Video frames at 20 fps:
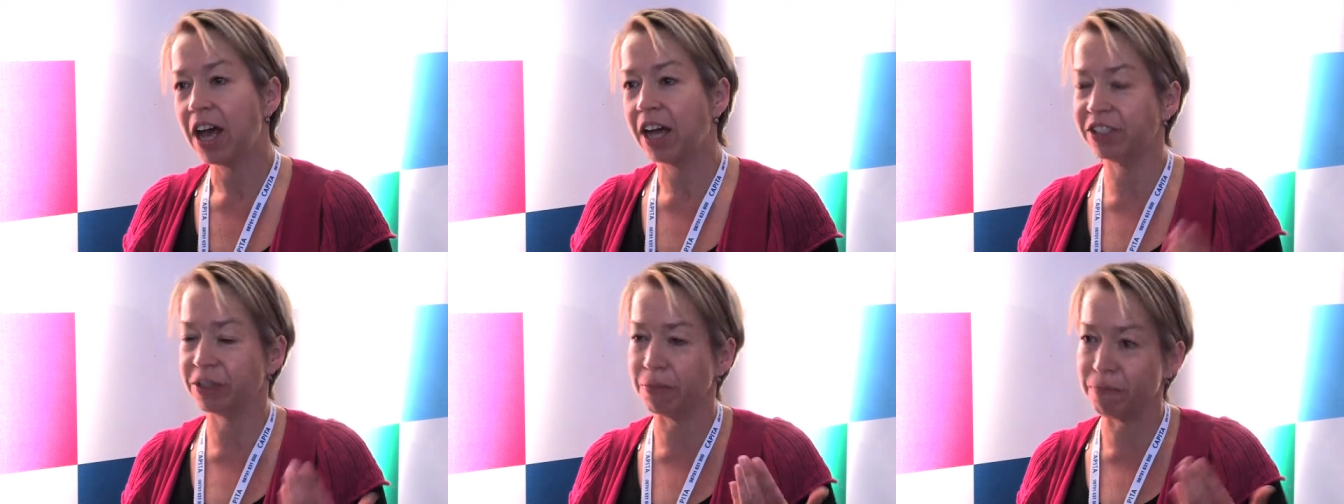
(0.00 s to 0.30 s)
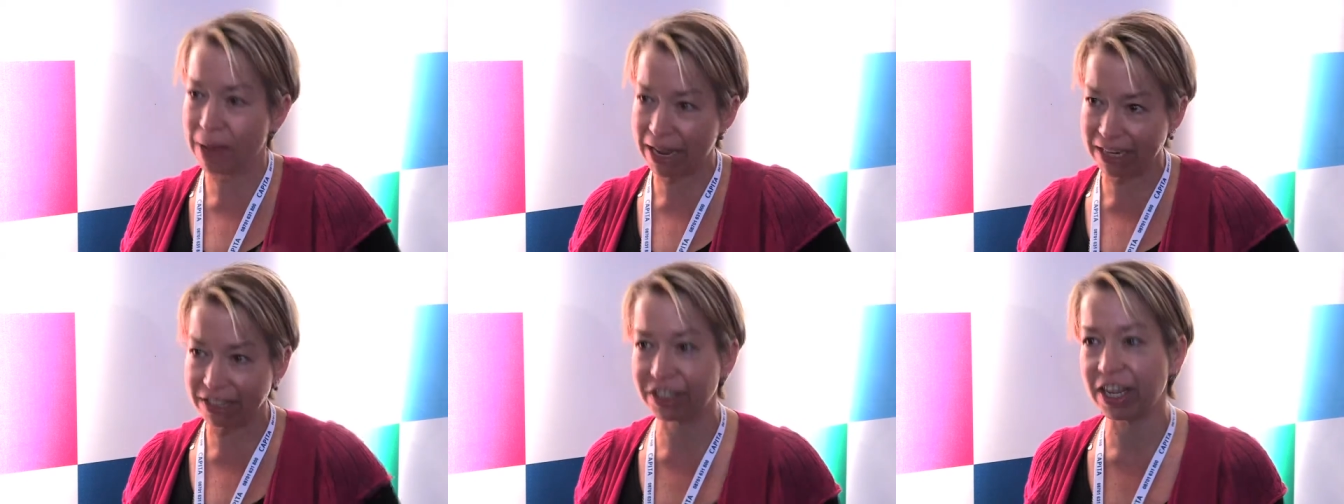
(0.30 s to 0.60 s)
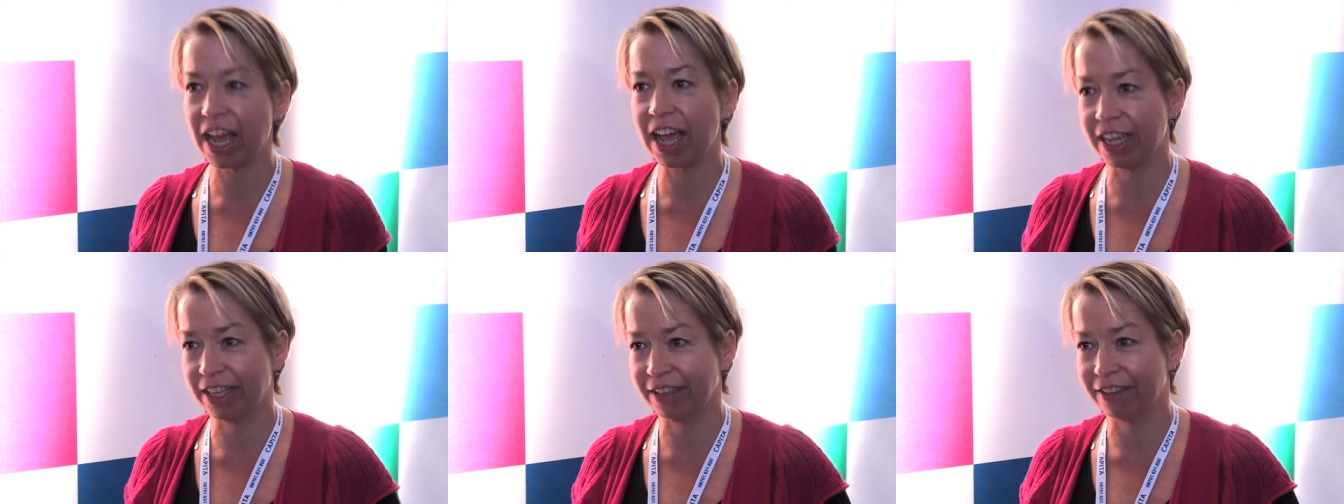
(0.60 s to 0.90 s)
and to
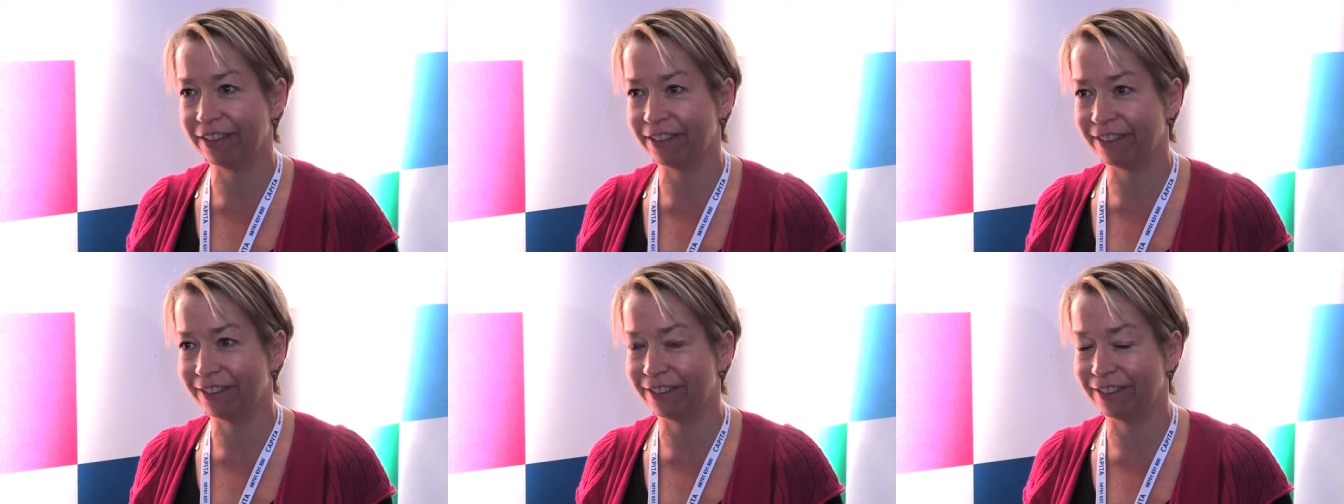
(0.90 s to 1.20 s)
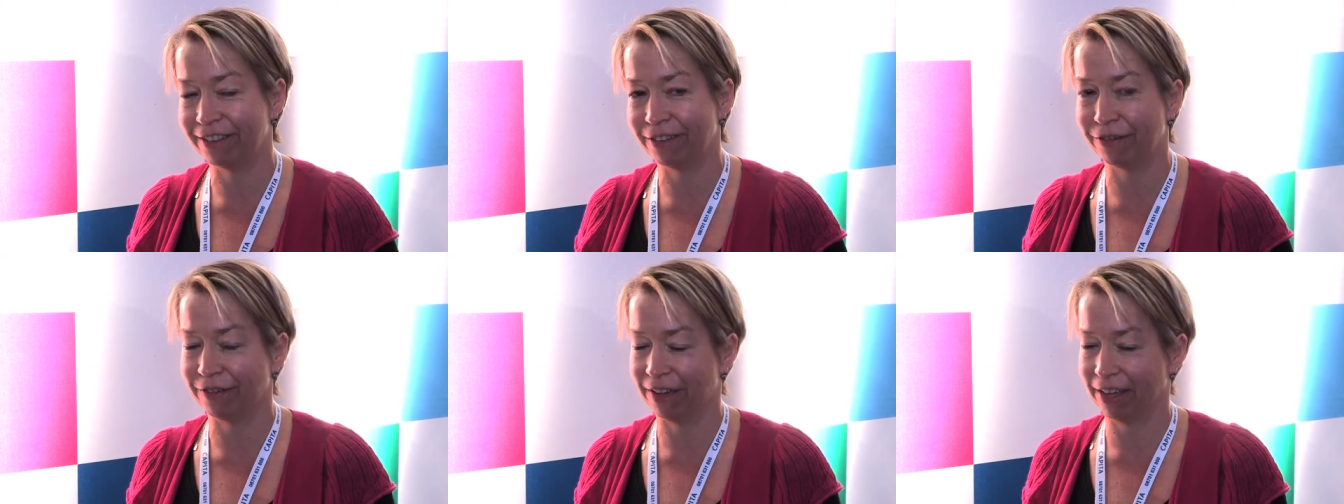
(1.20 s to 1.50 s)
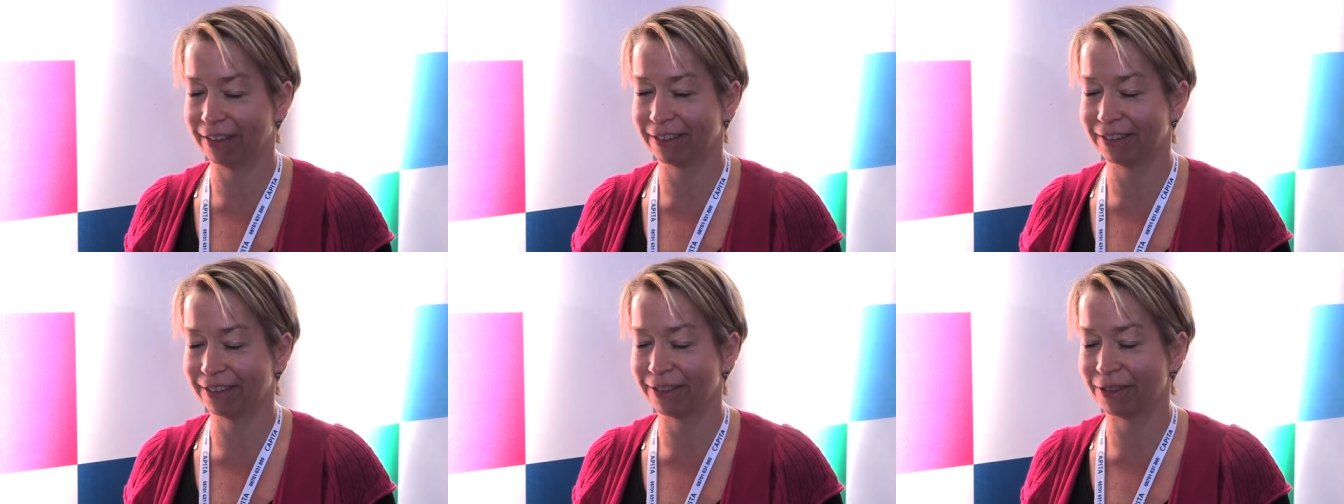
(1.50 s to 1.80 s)
maintain the
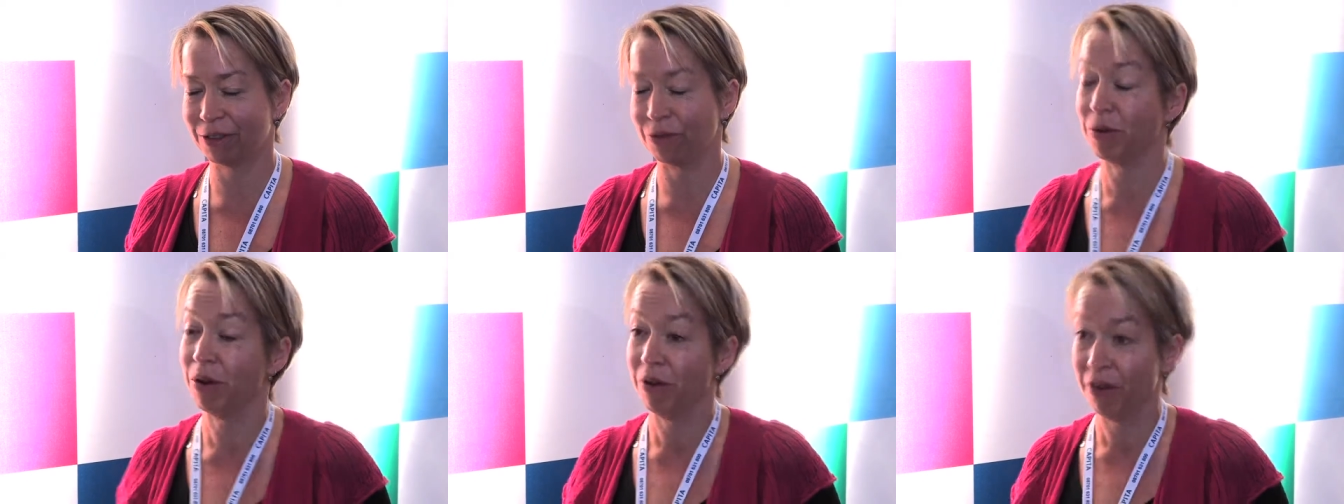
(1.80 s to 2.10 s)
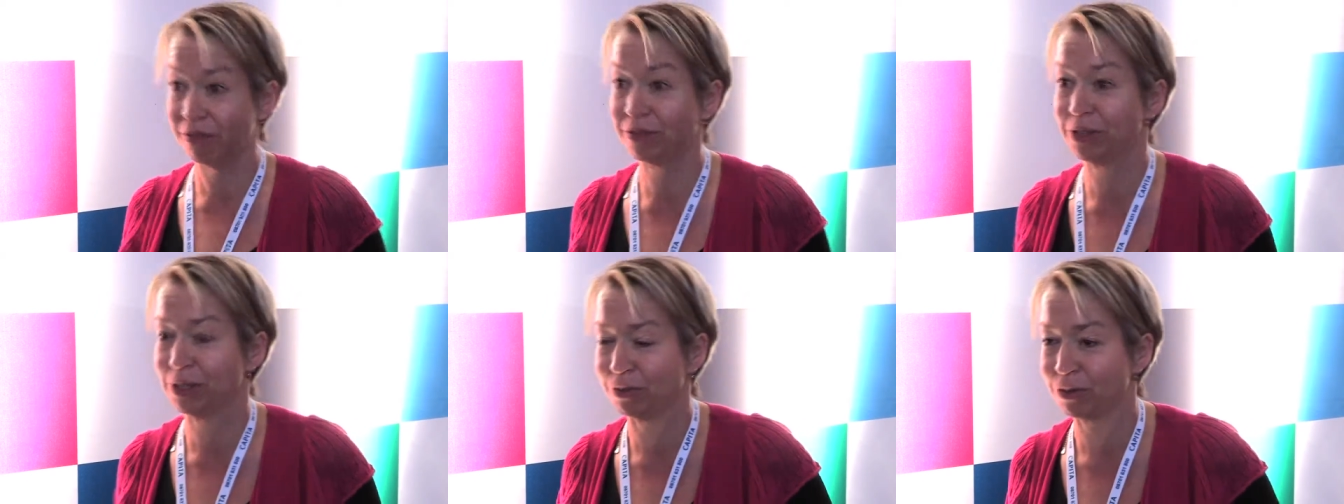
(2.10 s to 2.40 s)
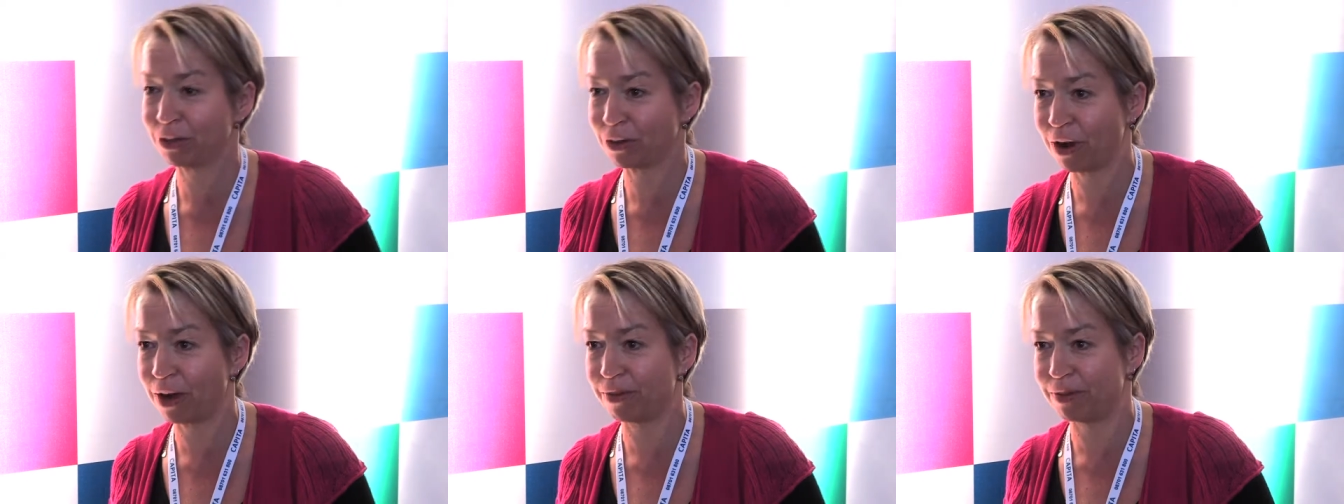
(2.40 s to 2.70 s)
fact that we're
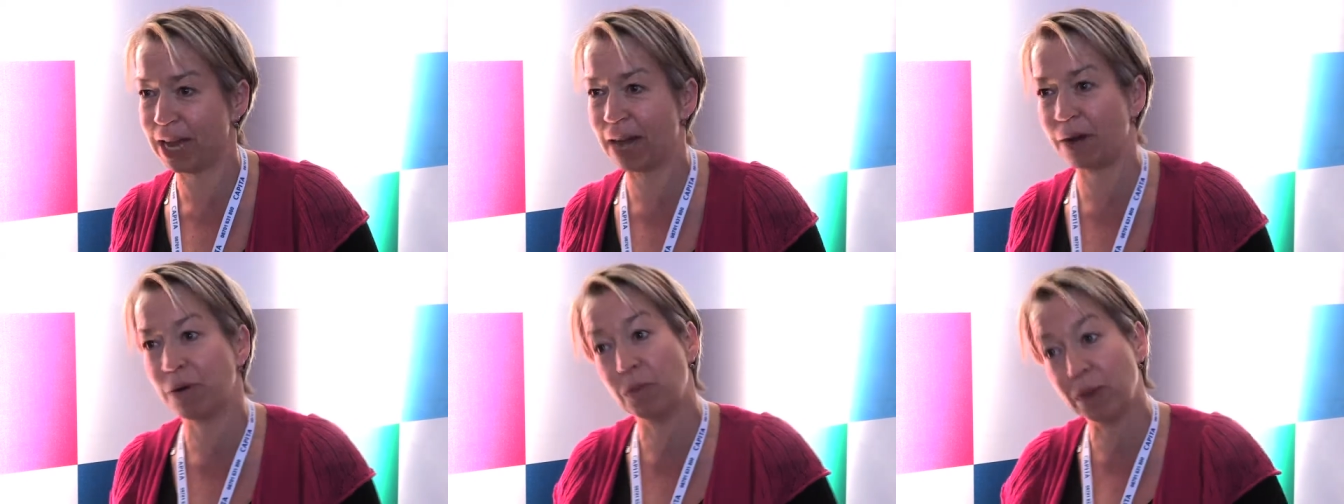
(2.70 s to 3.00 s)
oversubscribed now,